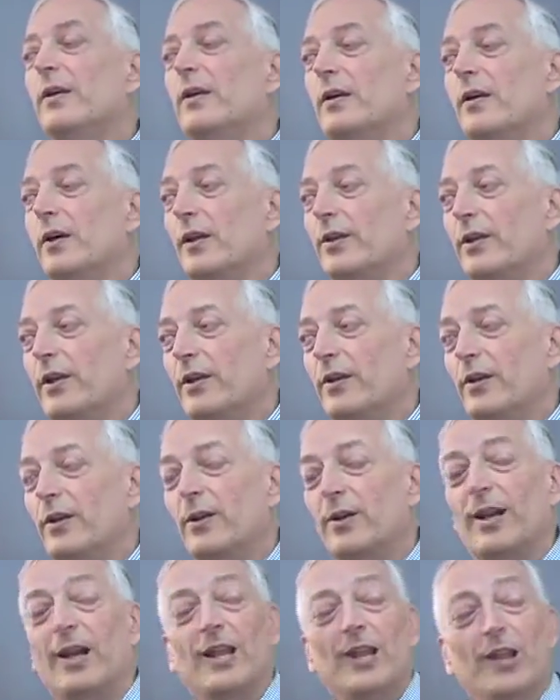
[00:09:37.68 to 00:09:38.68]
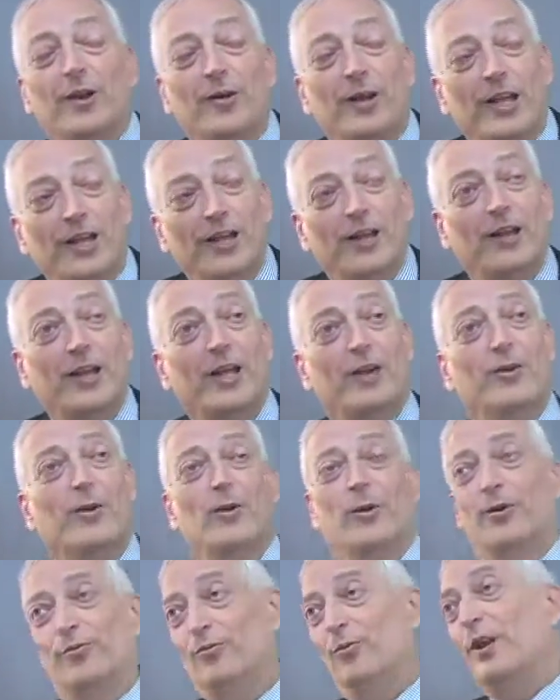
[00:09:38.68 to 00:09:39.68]
And then
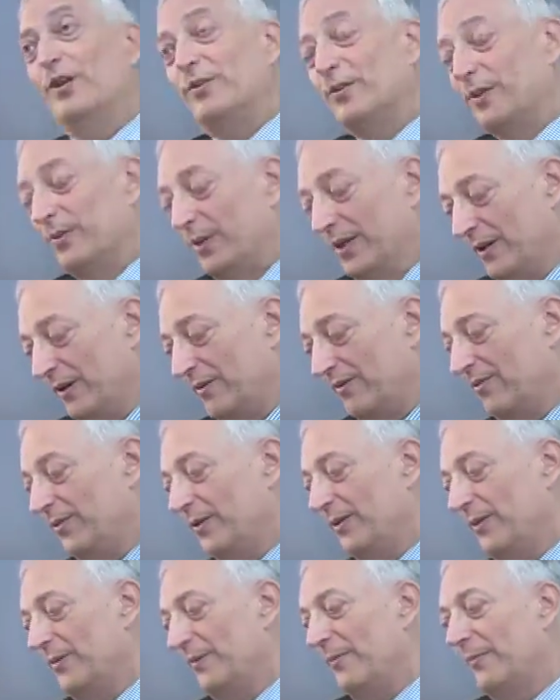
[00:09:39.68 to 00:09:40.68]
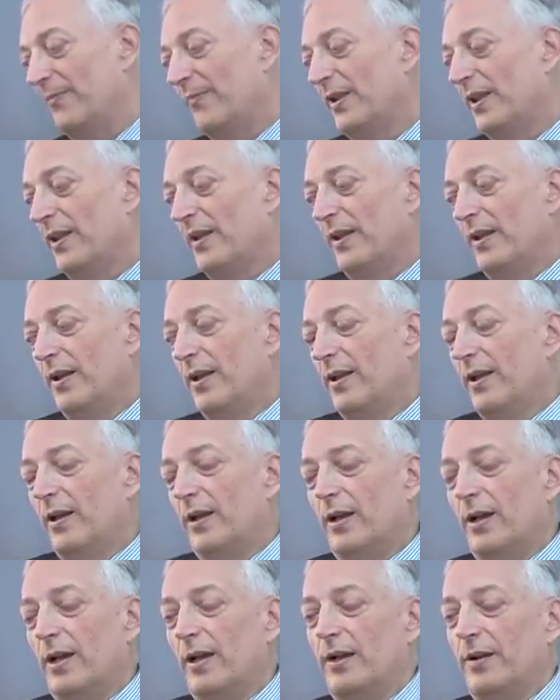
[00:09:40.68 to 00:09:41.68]
Illarionov went to the microphone
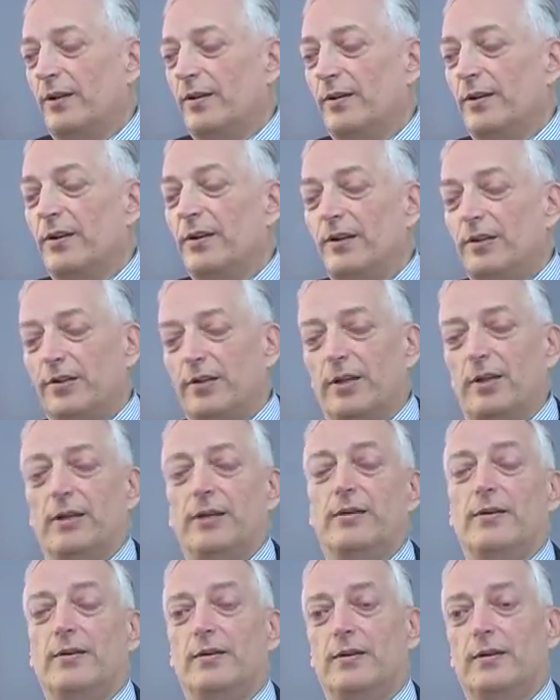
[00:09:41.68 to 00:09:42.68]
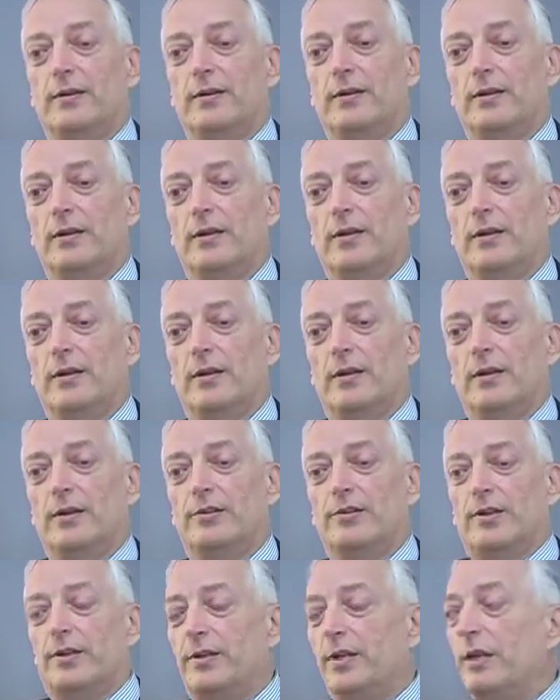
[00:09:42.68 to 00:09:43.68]
and he said,
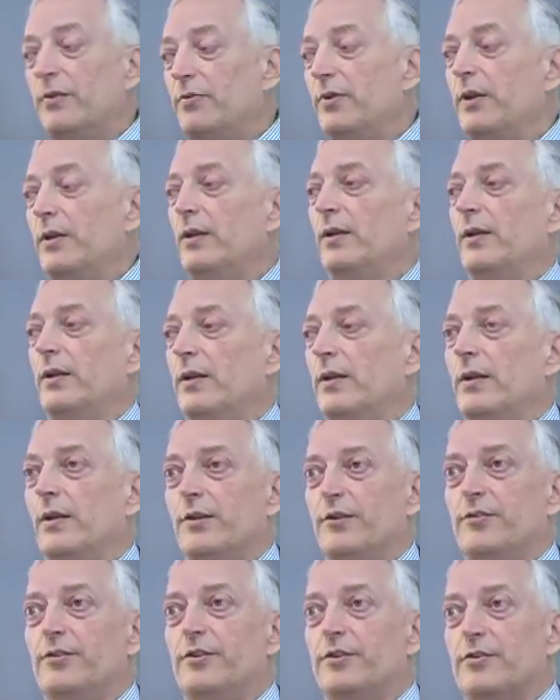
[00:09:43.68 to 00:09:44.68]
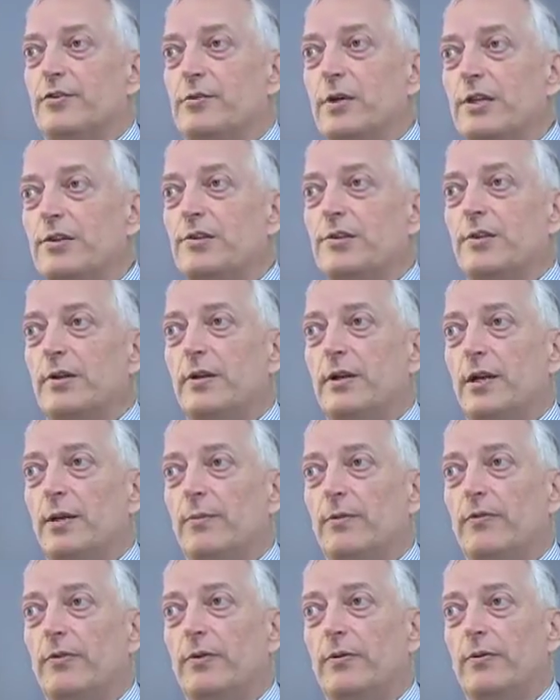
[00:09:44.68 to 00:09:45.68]
"Sir David King has disgraced the name
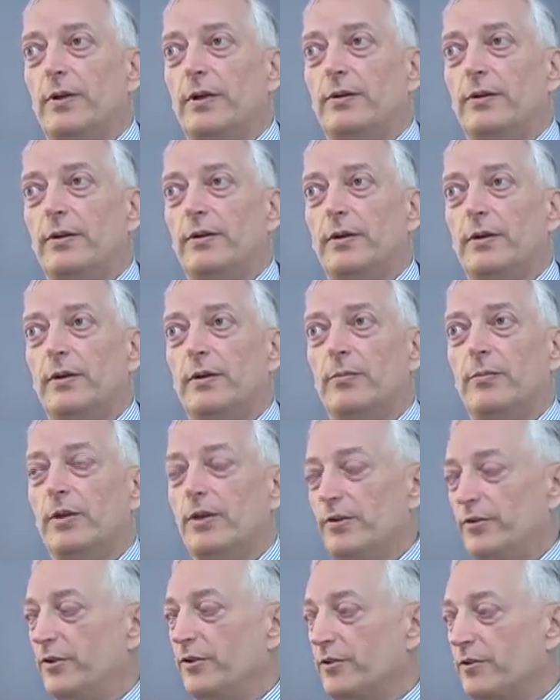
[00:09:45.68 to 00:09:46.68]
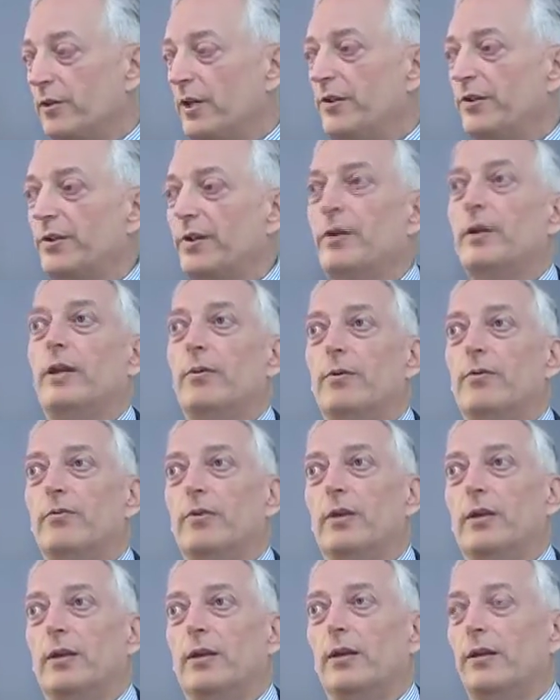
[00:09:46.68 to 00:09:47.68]
of the United Kingdom, he has disgraced the name of
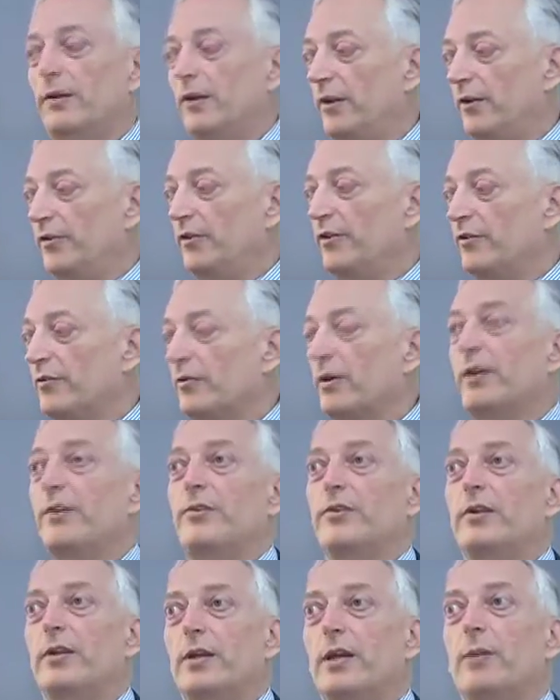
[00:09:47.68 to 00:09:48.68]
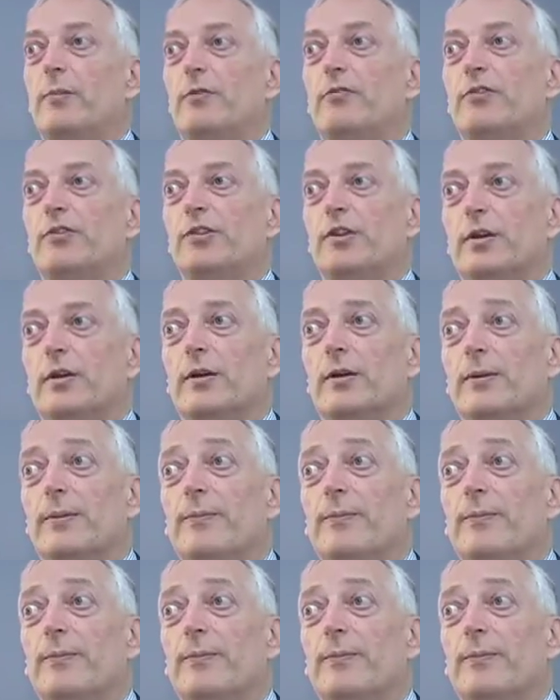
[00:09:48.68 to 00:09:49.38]
King, and he has disgraced the name of Sir.